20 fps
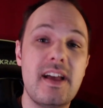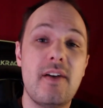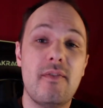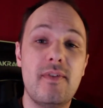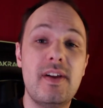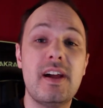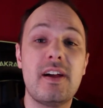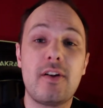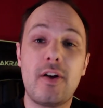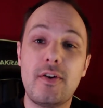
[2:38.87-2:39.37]

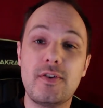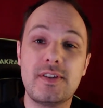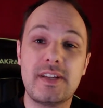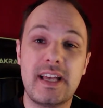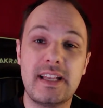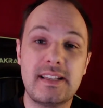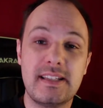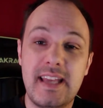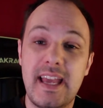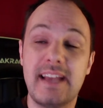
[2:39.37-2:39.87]
we are going to
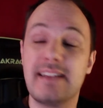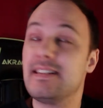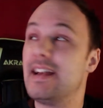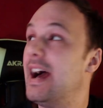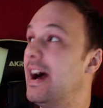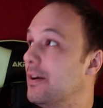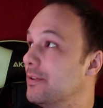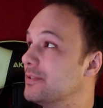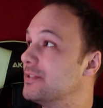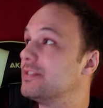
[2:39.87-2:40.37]
get kicked
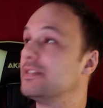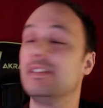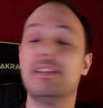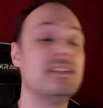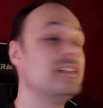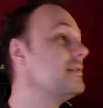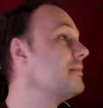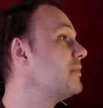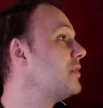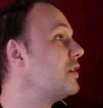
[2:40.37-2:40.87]
out
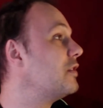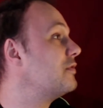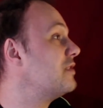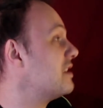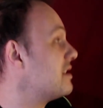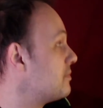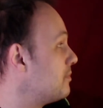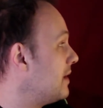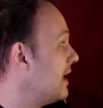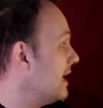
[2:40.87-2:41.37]
of
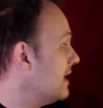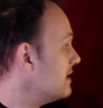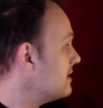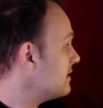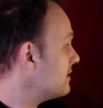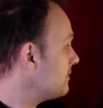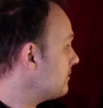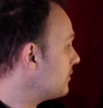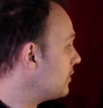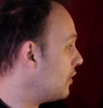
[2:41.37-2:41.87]
this place,